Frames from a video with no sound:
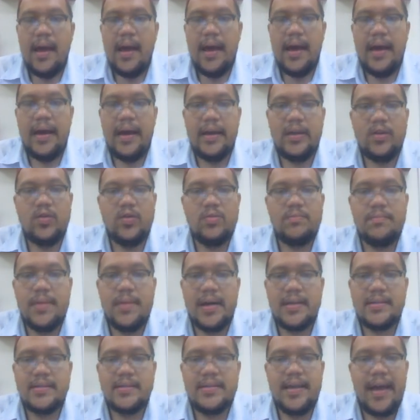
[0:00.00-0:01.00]
you
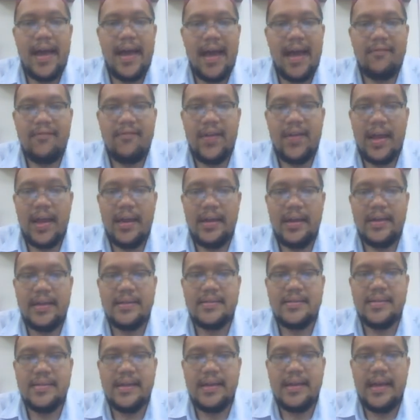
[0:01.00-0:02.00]
must have at
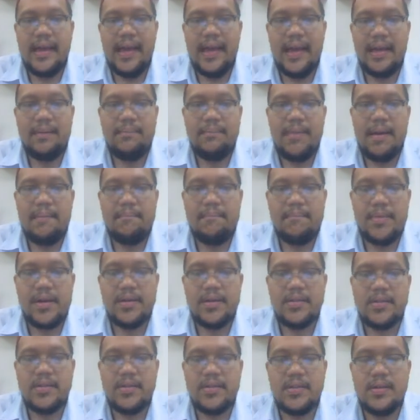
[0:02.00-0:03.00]
least 8 members